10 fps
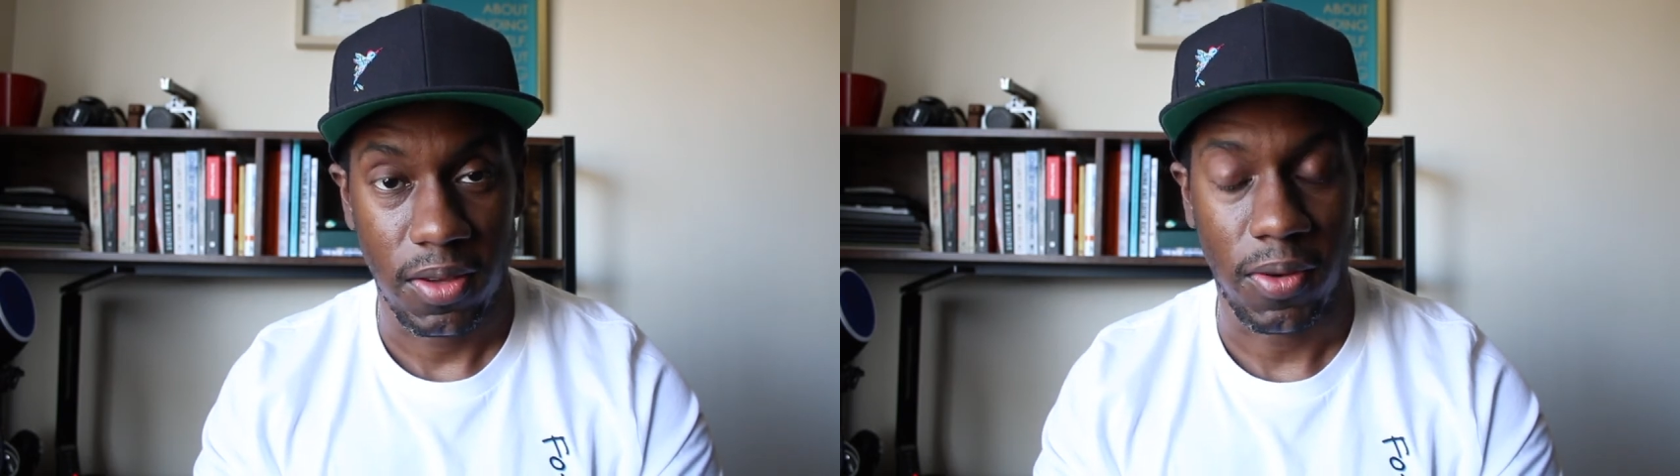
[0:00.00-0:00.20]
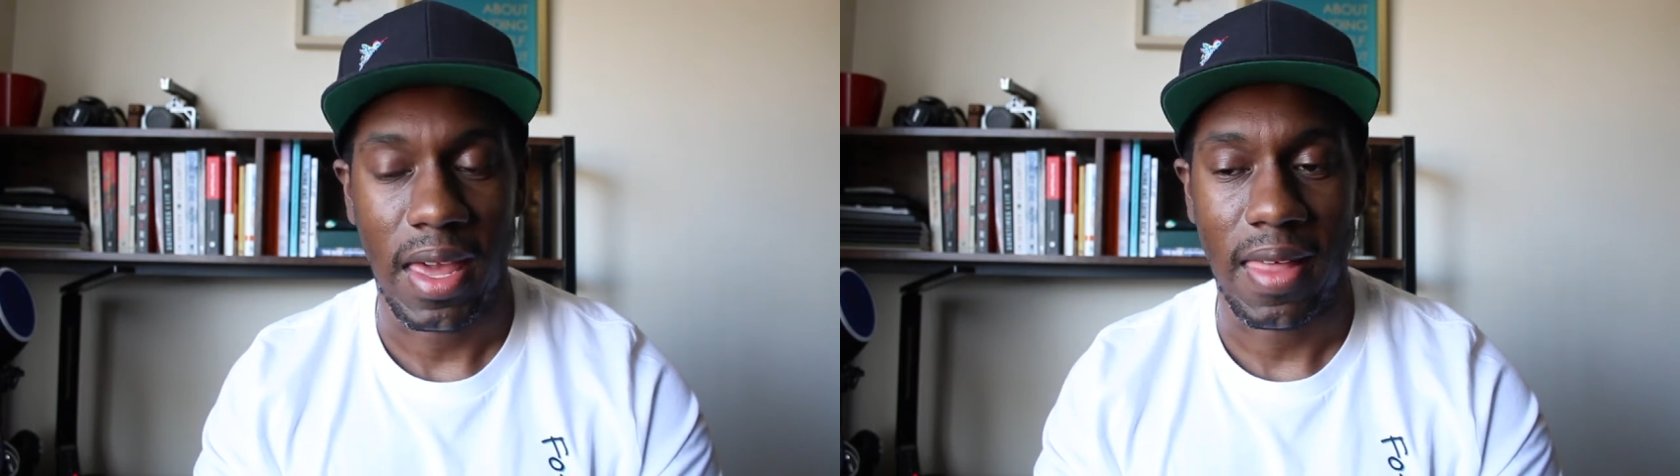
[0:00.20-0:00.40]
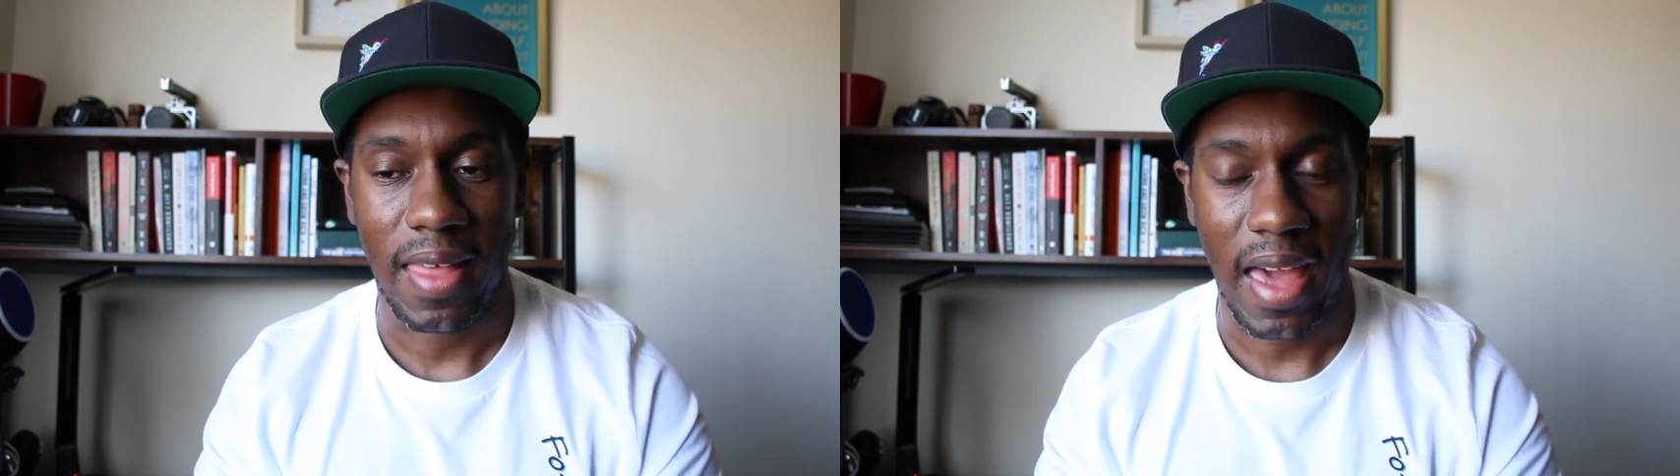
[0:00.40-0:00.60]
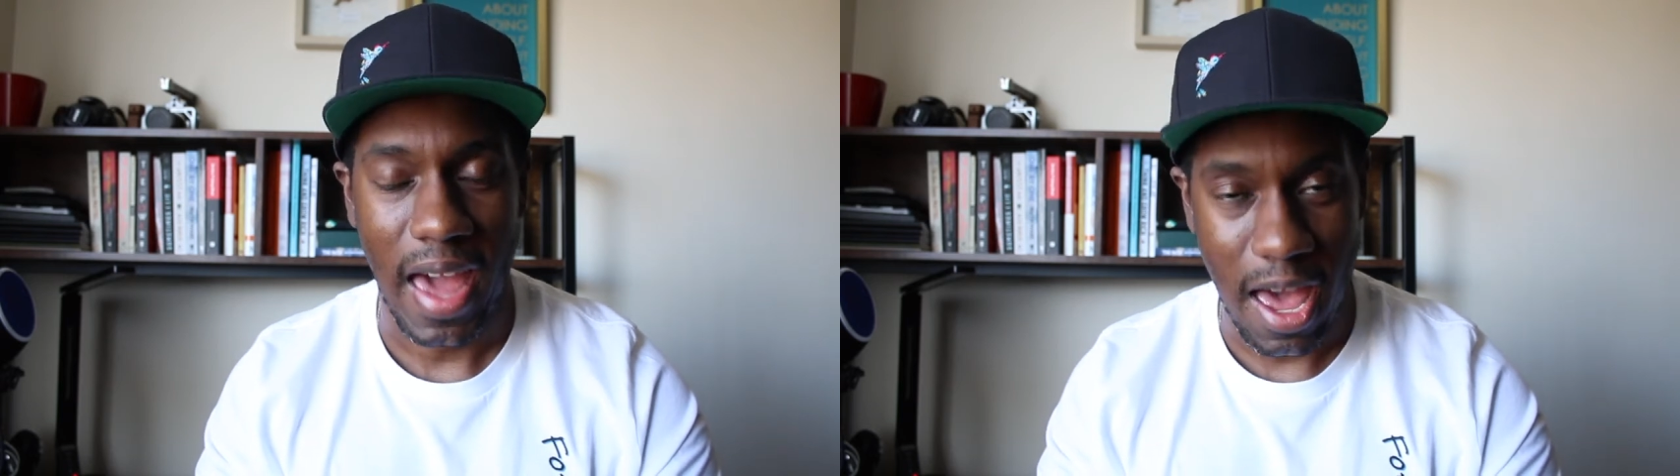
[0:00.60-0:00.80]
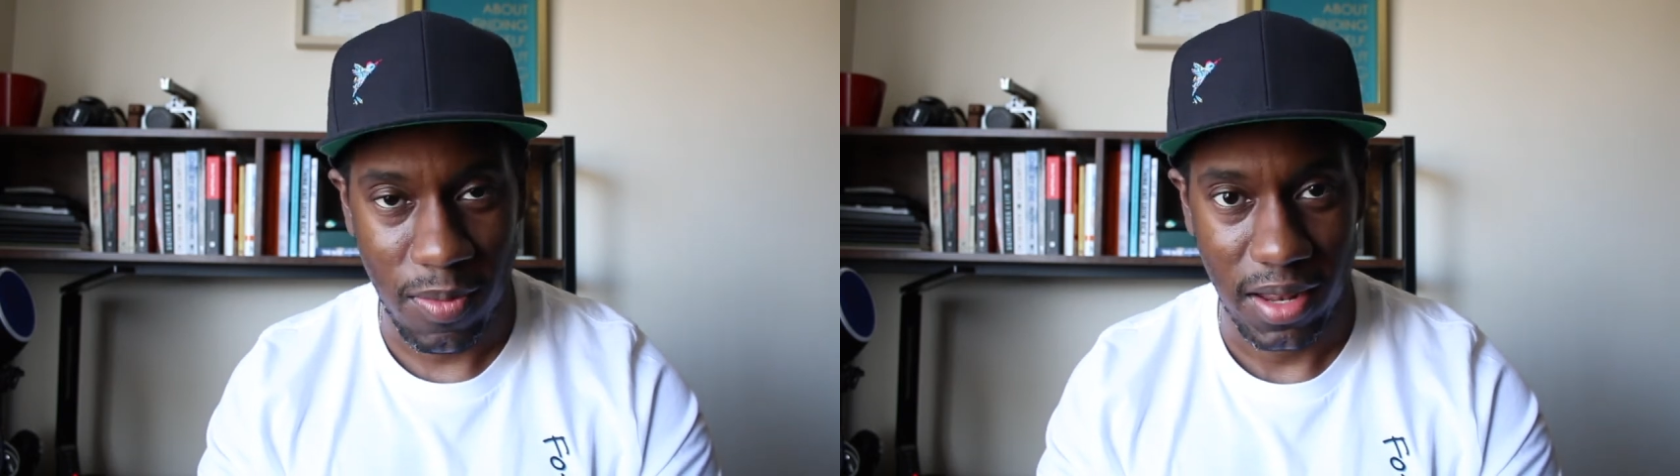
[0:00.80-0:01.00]
you'll get in the
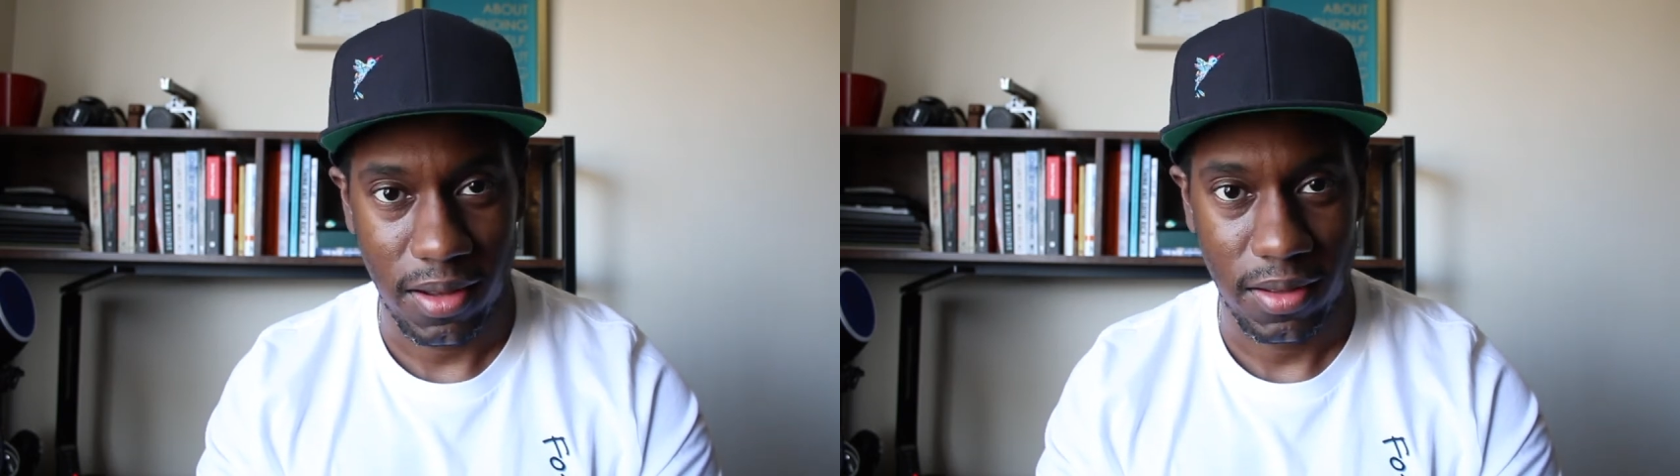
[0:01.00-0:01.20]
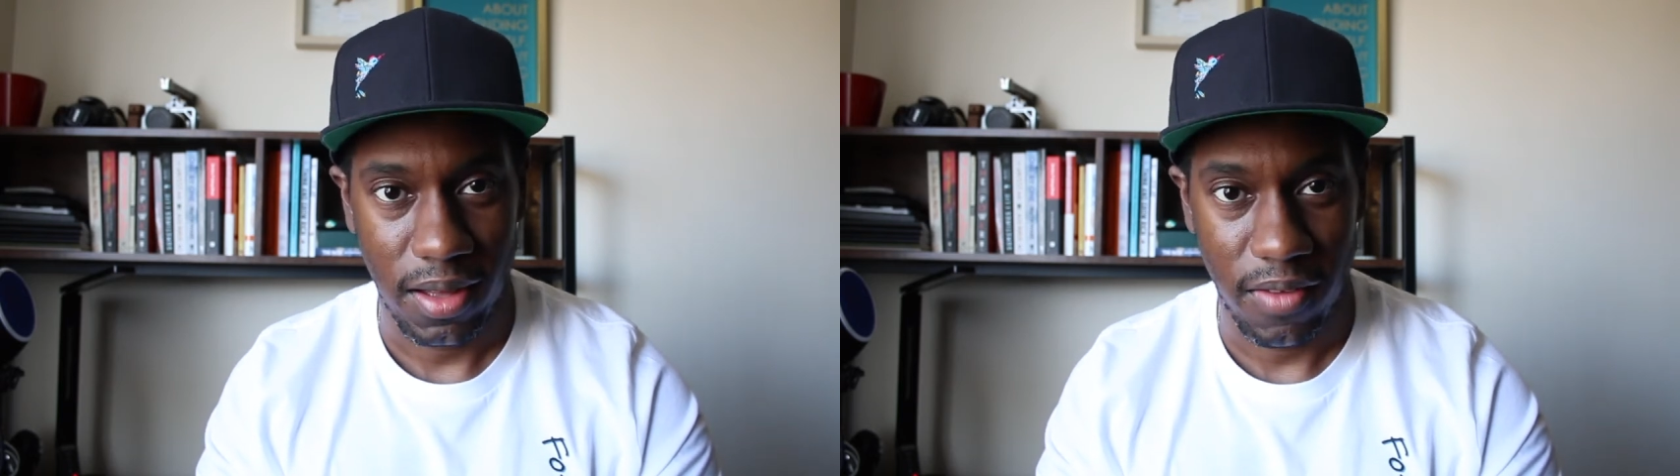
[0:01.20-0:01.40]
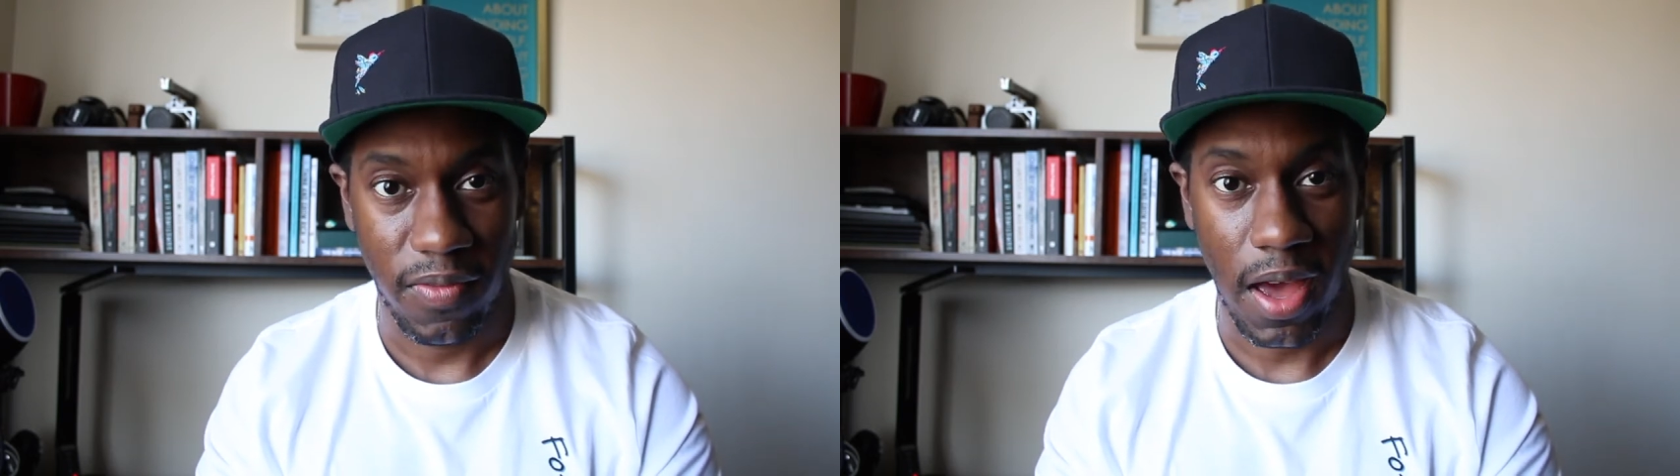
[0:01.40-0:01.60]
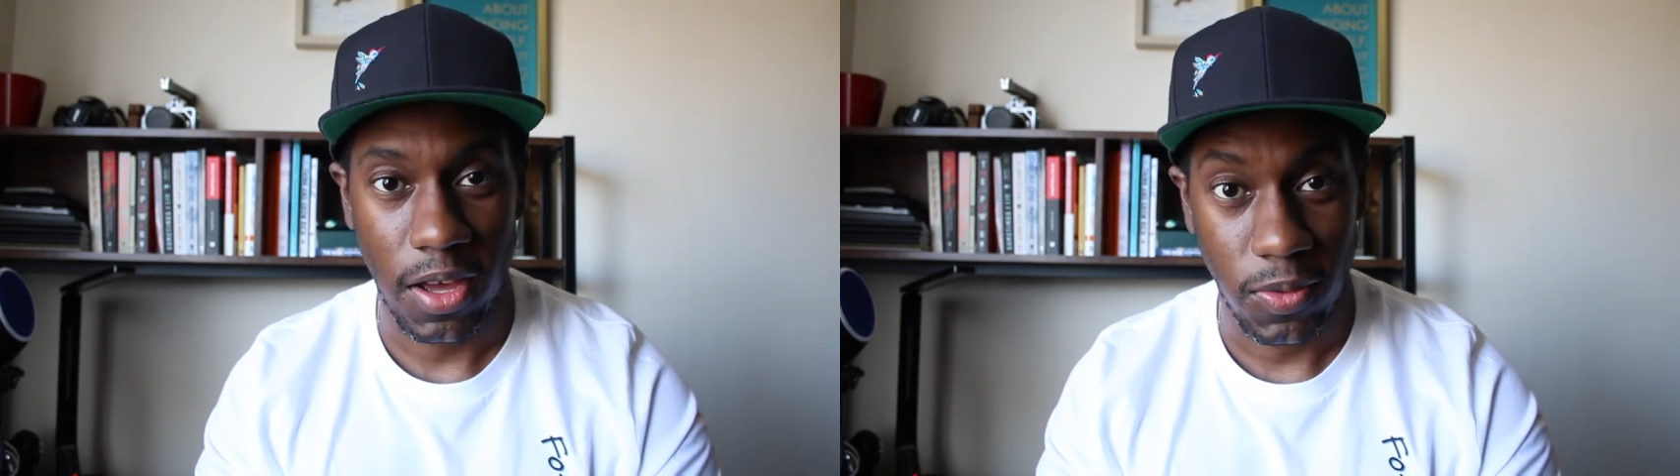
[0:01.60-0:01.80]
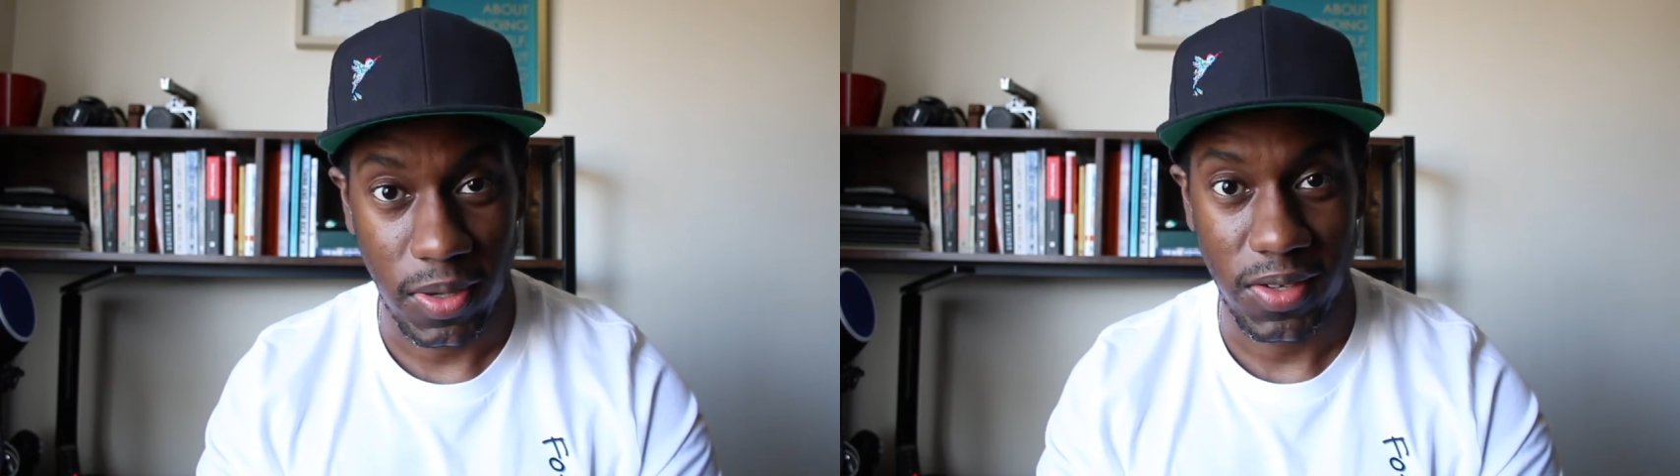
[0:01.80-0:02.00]
habit of
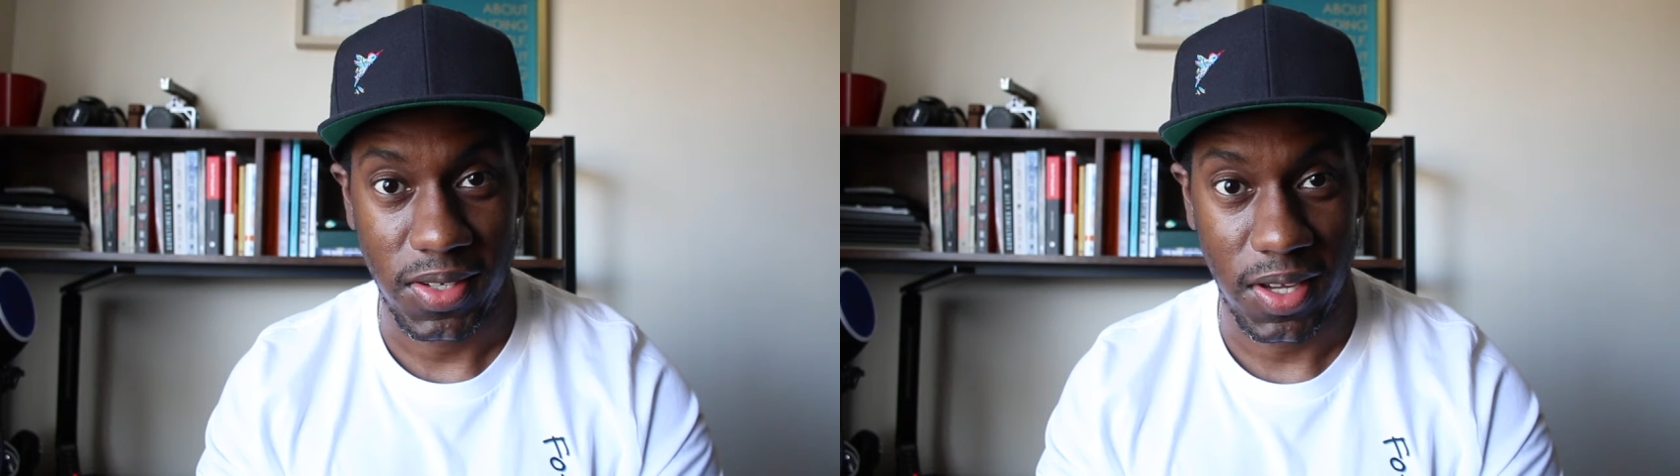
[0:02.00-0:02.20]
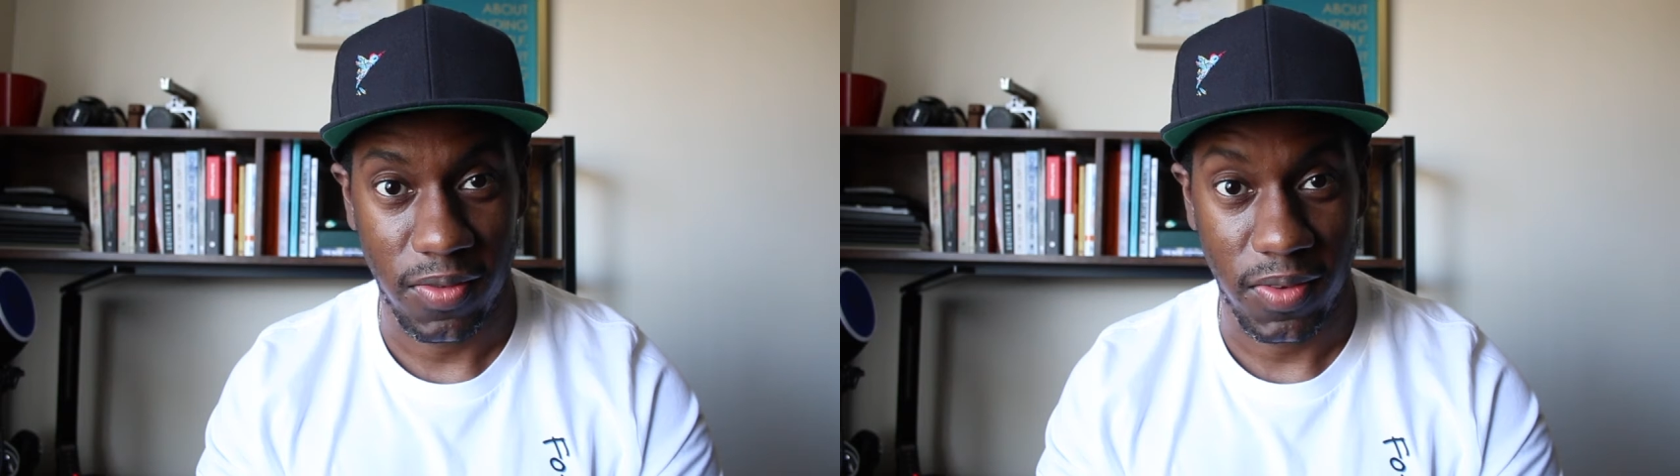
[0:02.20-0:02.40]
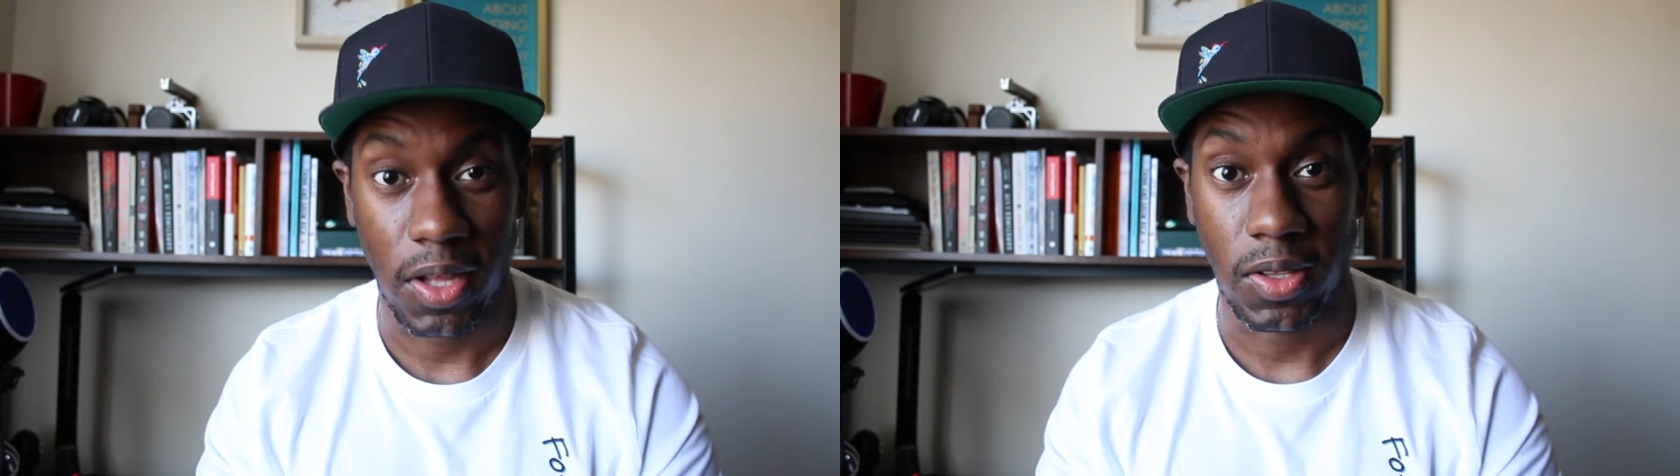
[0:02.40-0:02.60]
valuing yourself